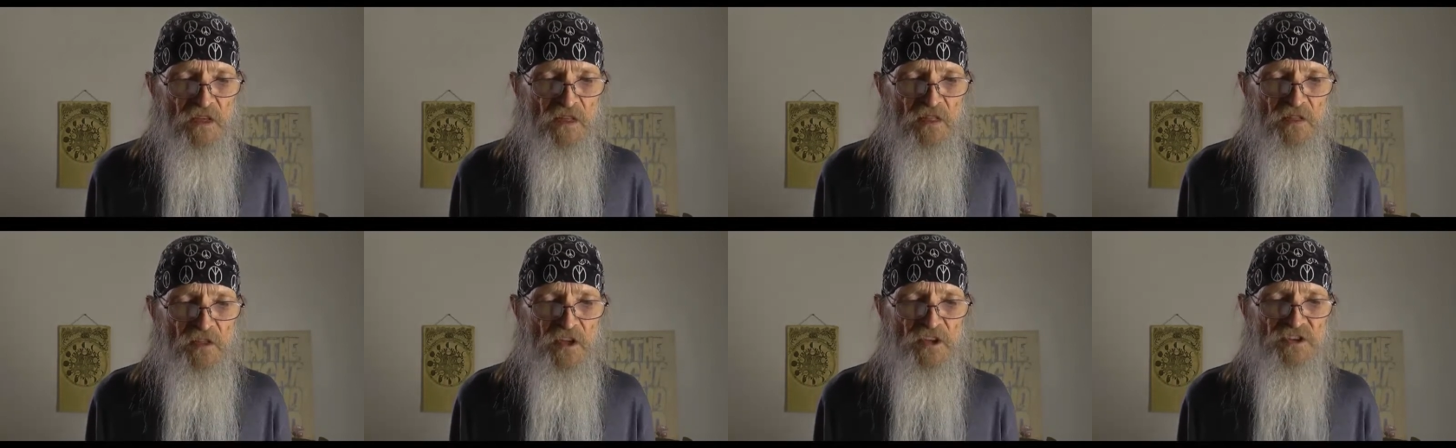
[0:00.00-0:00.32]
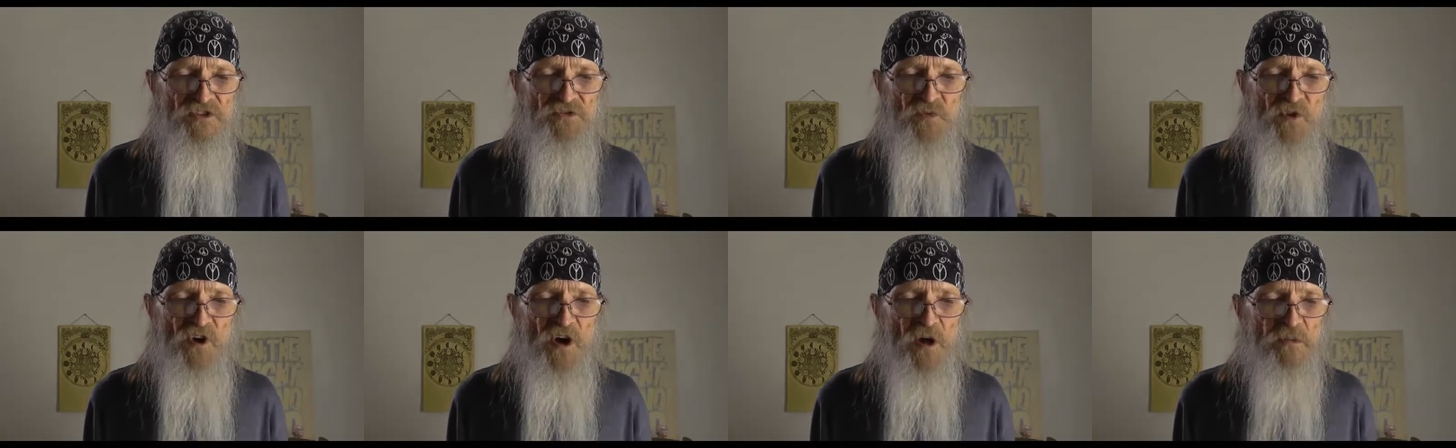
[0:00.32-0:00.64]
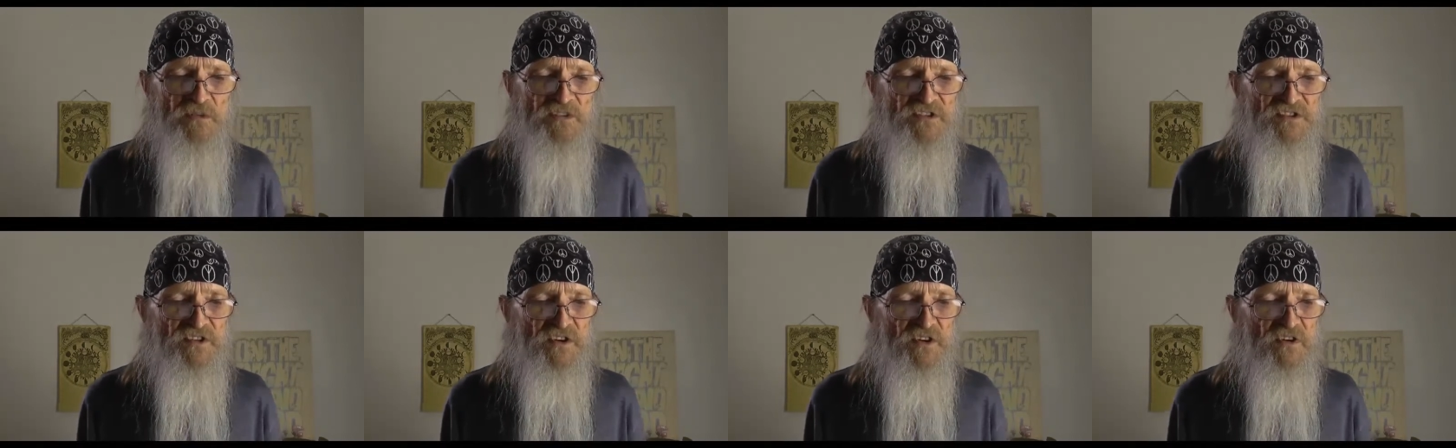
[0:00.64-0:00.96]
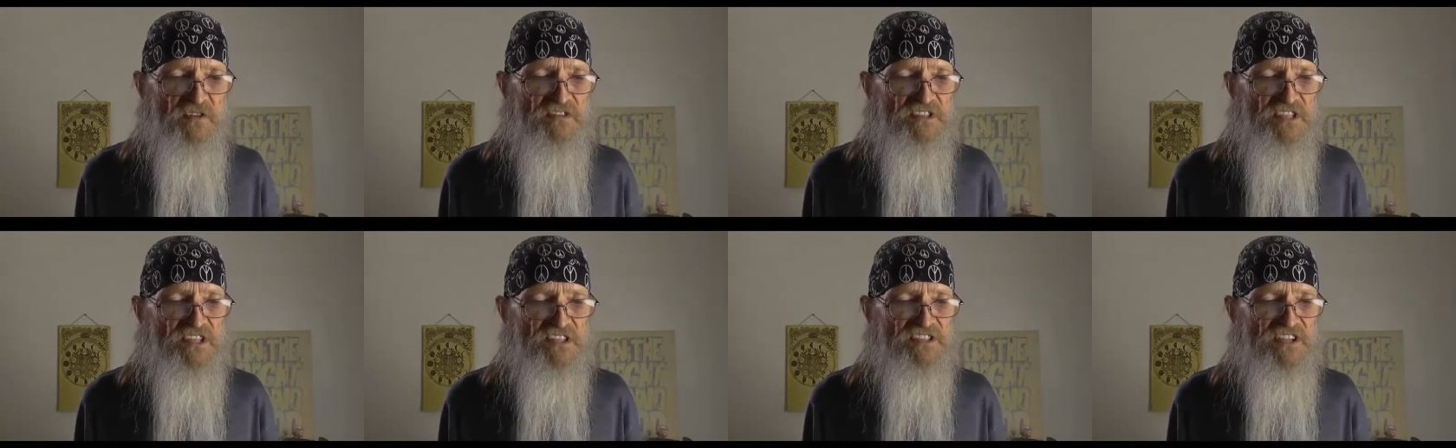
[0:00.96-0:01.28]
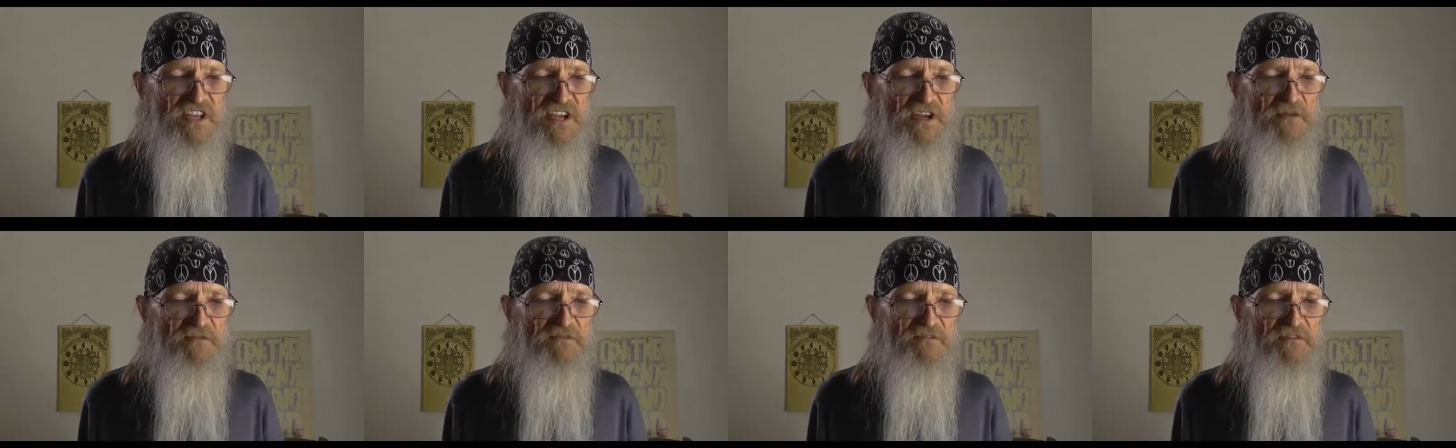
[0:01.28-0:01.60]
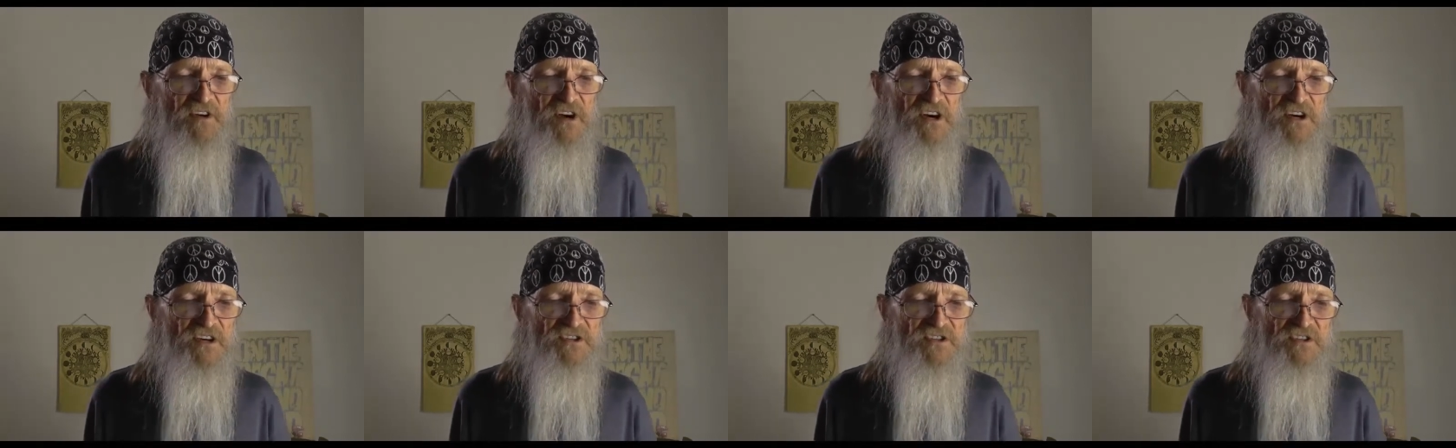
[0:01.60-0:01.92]
This realm serves the same
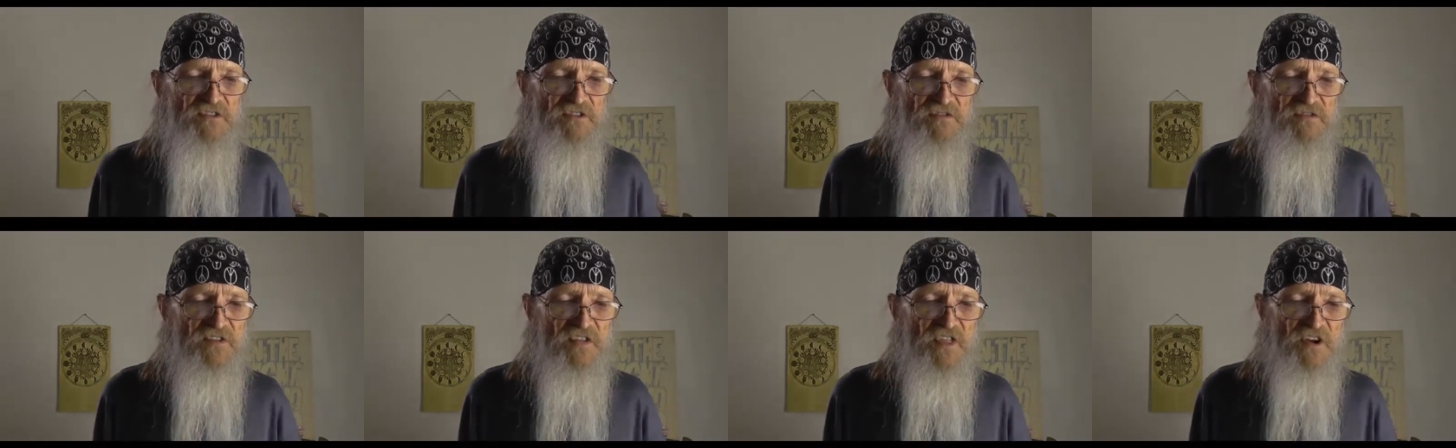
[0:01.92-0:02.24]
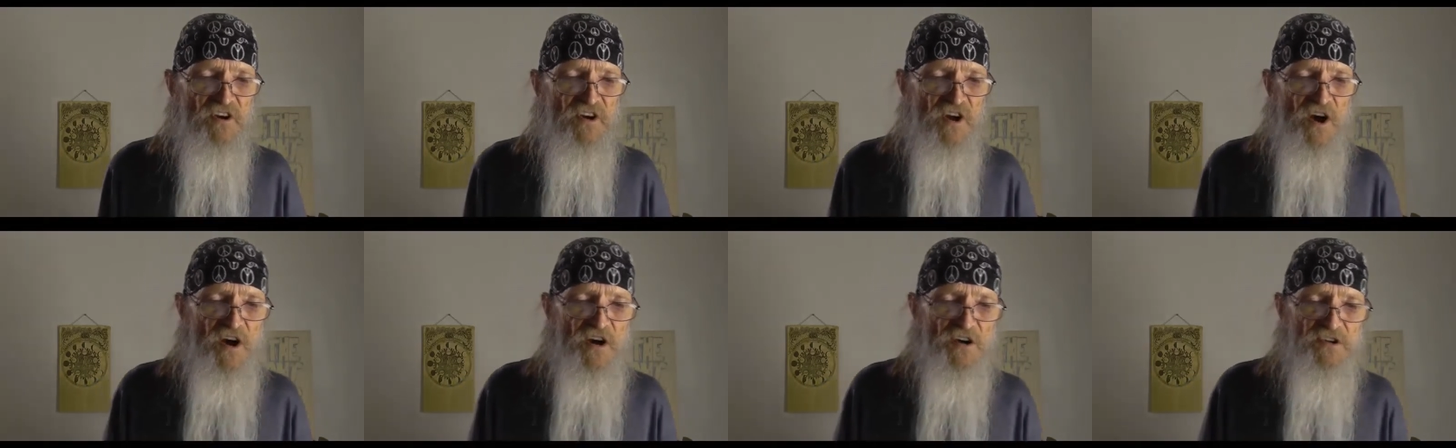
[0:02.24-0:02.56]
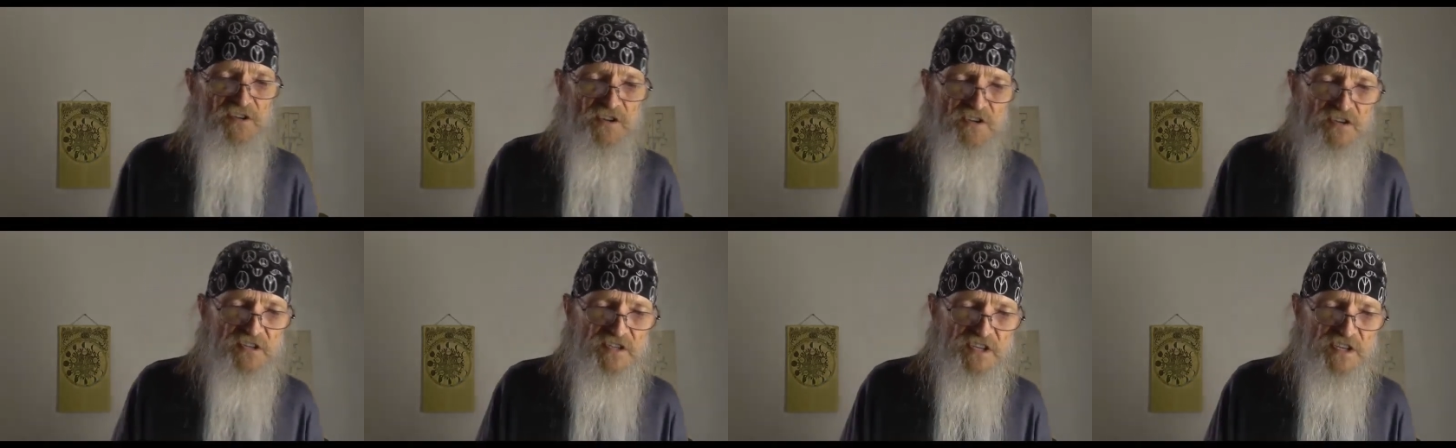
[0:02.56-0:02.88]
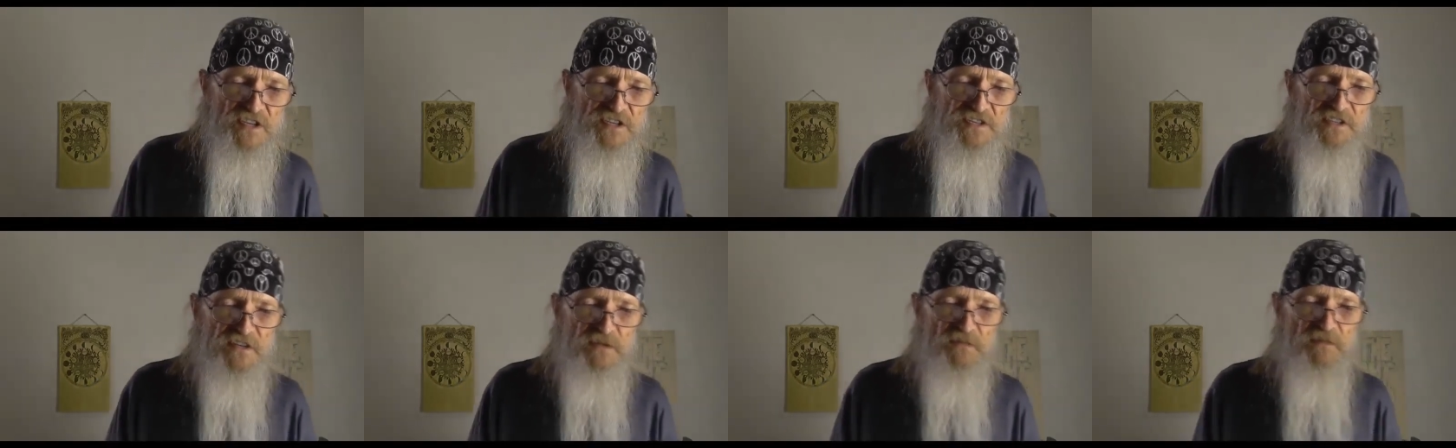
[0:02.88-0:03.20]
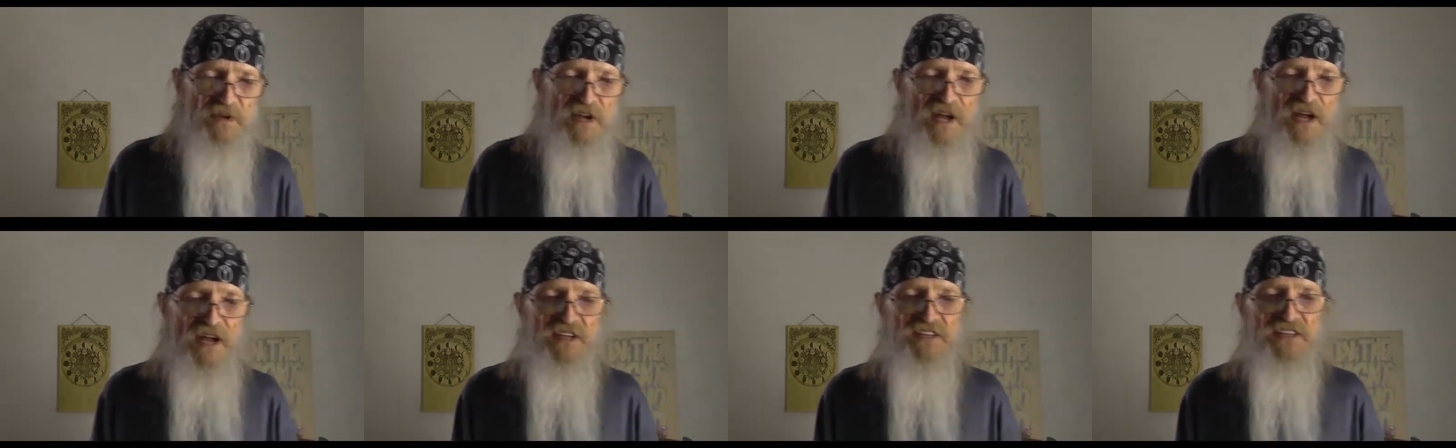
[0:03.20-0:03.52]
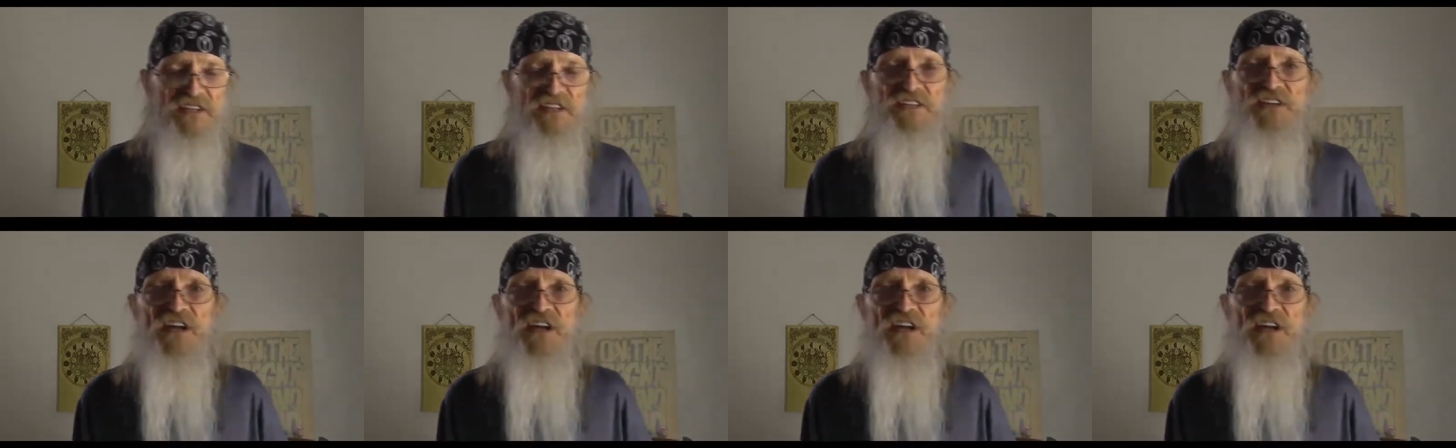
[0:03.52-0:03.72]
function for the larger system as it